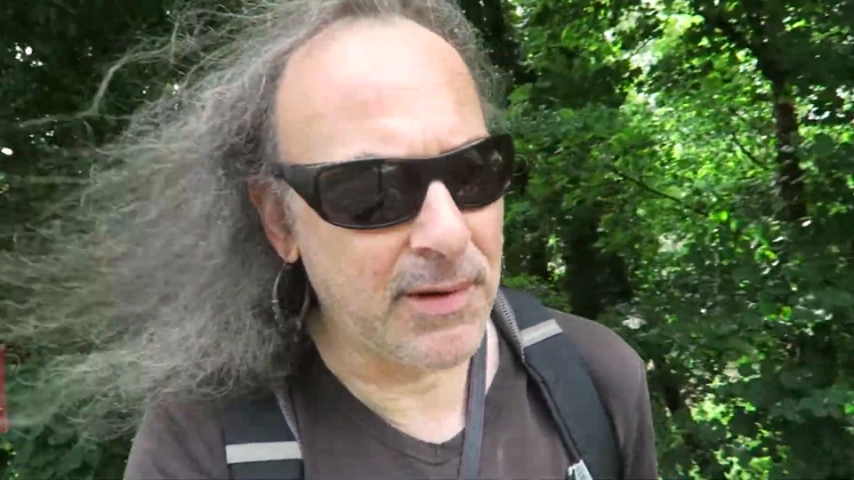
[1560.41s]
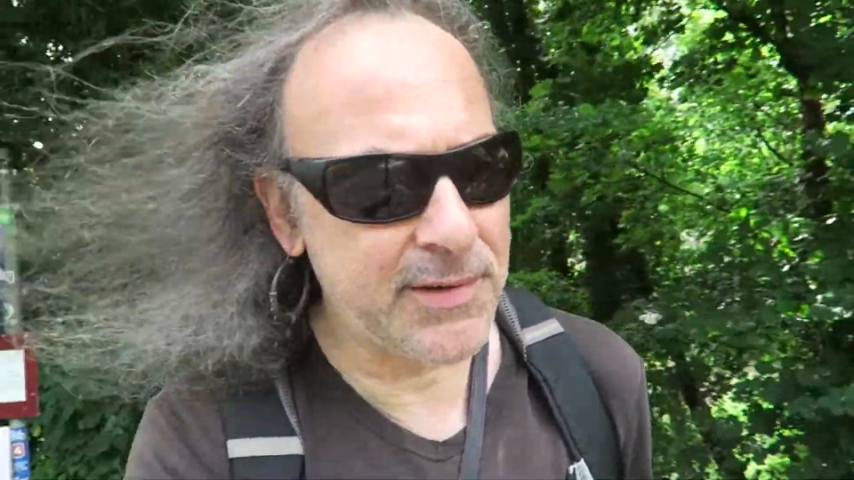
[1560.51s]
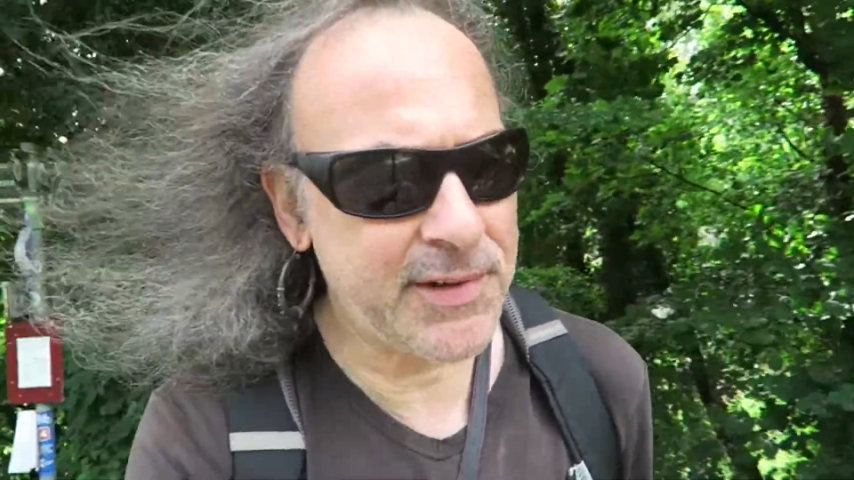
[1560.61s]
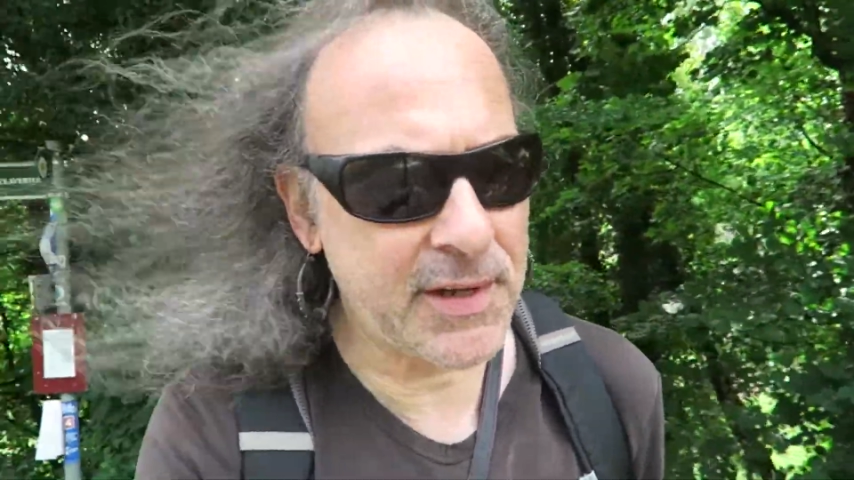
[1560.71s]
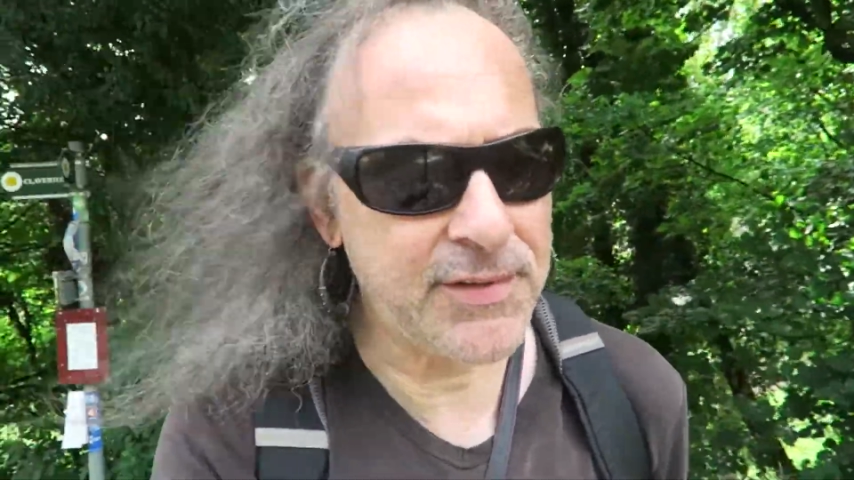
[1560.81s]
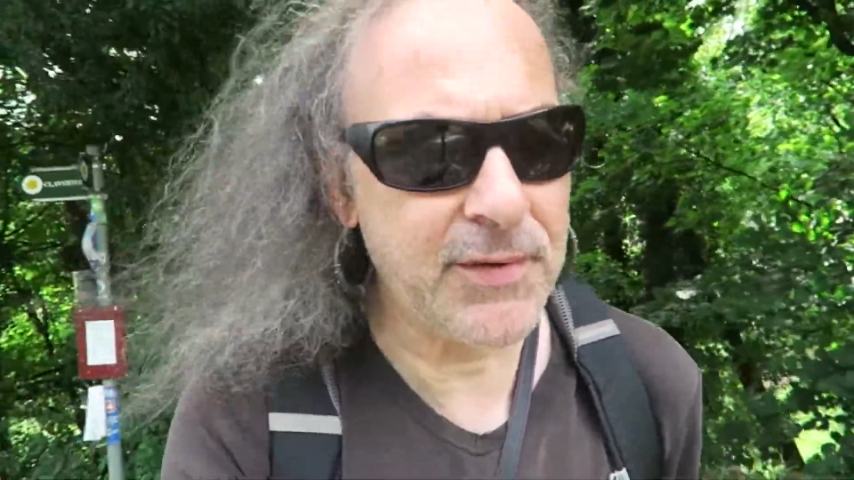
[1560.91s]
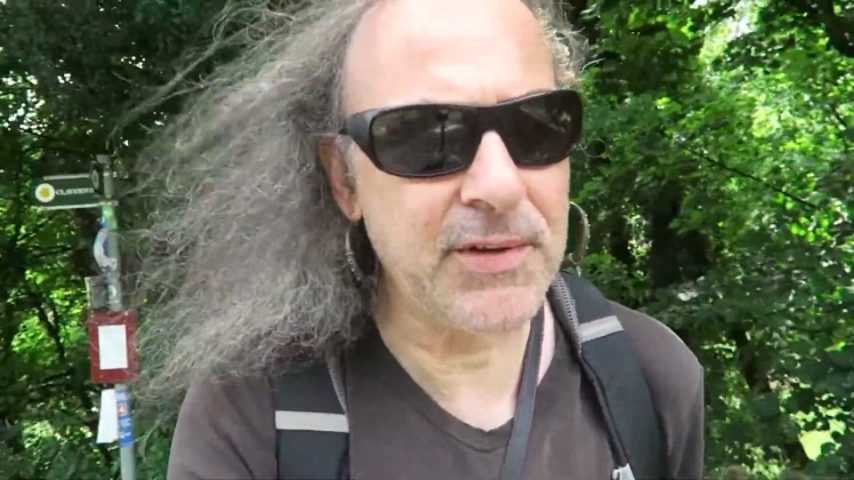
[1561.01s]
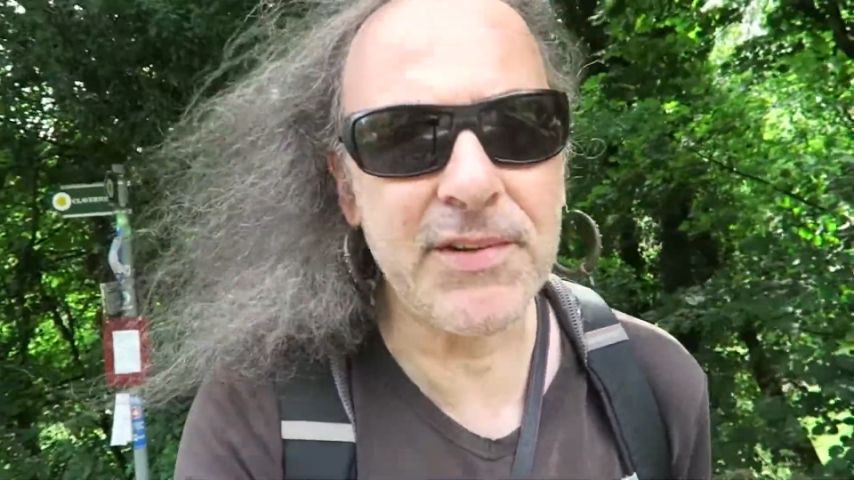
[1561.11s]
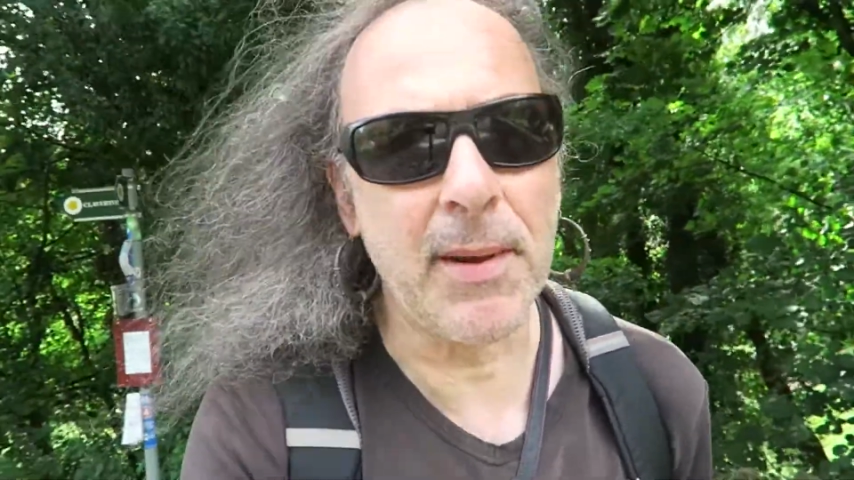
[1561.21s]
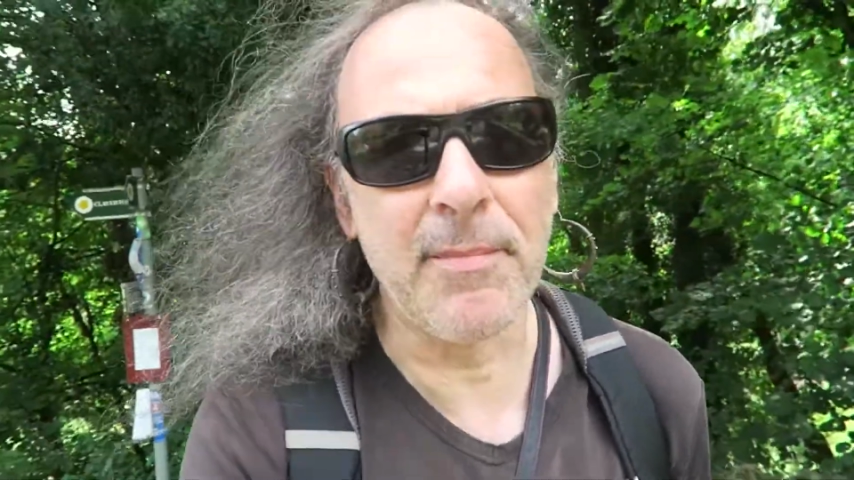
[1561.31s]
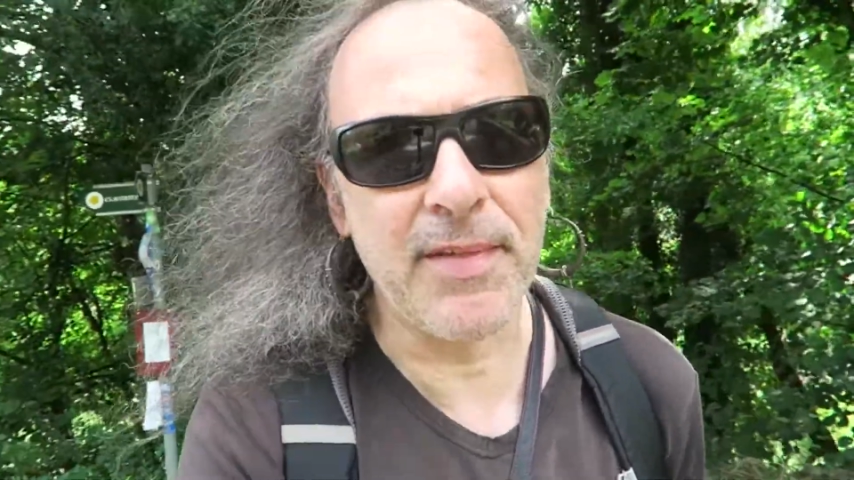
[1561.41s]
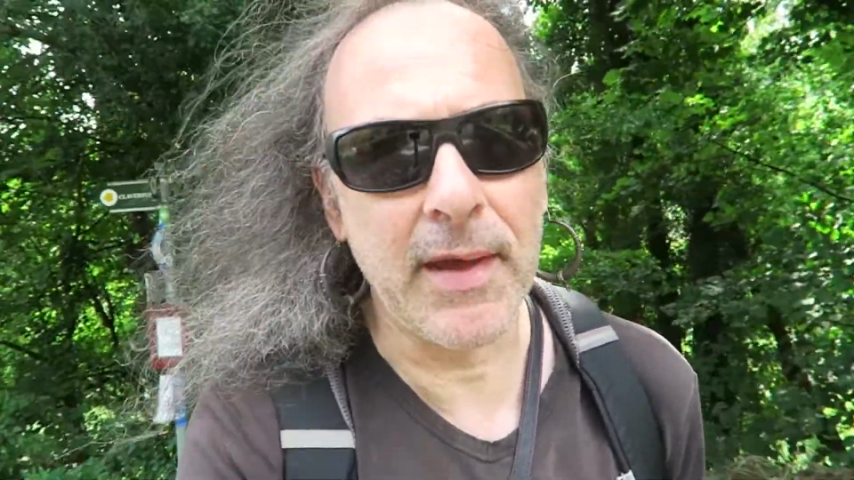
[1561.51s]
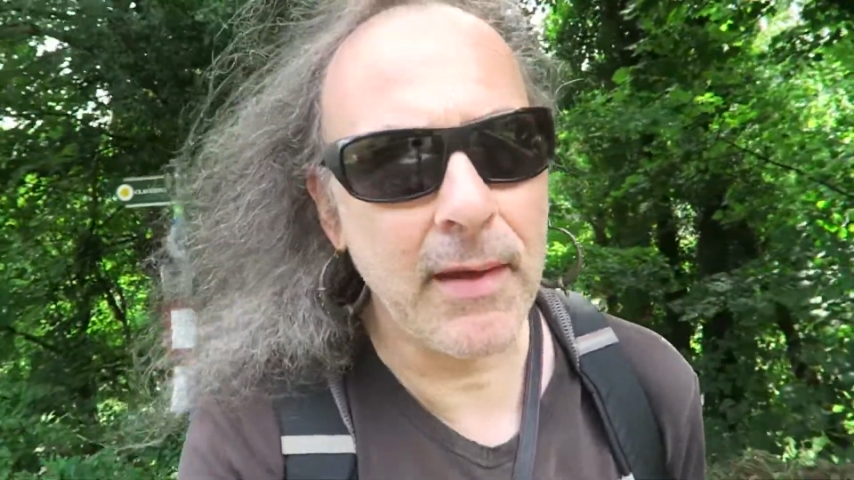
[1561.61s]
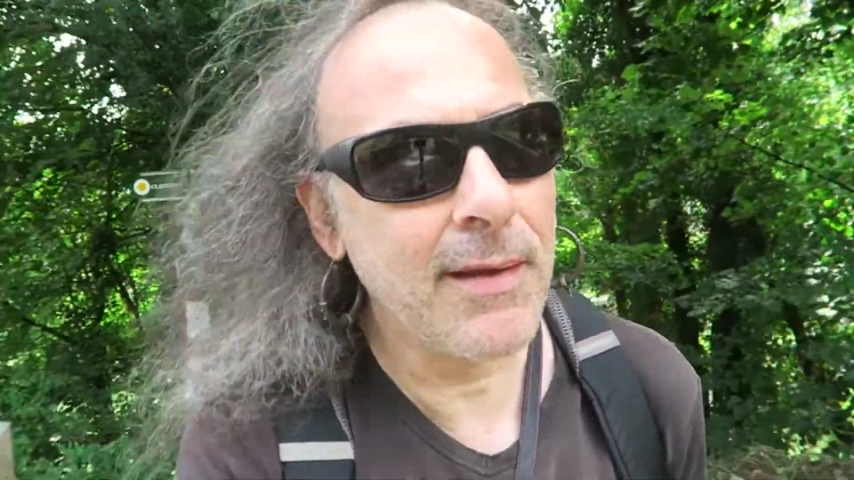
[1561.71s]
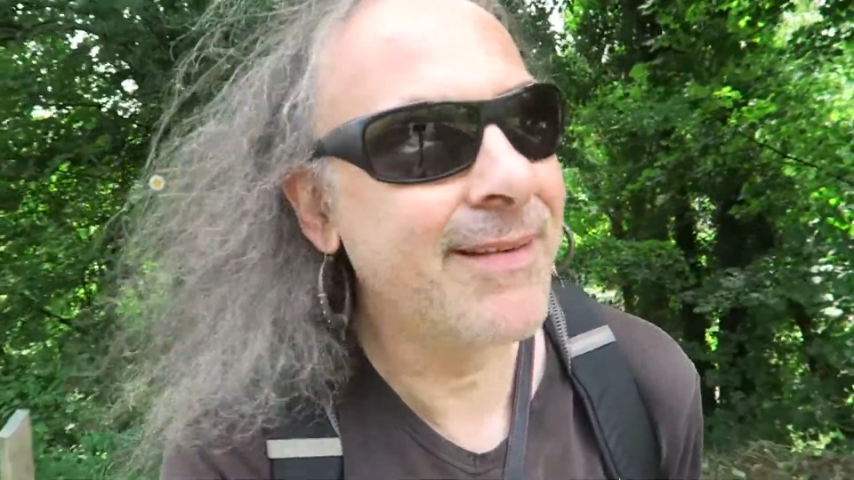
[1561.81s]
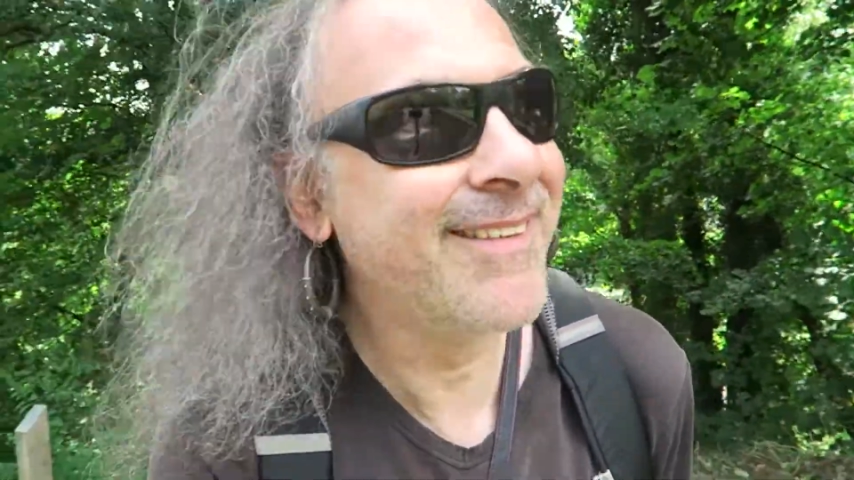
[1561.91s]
what, 6 foot something.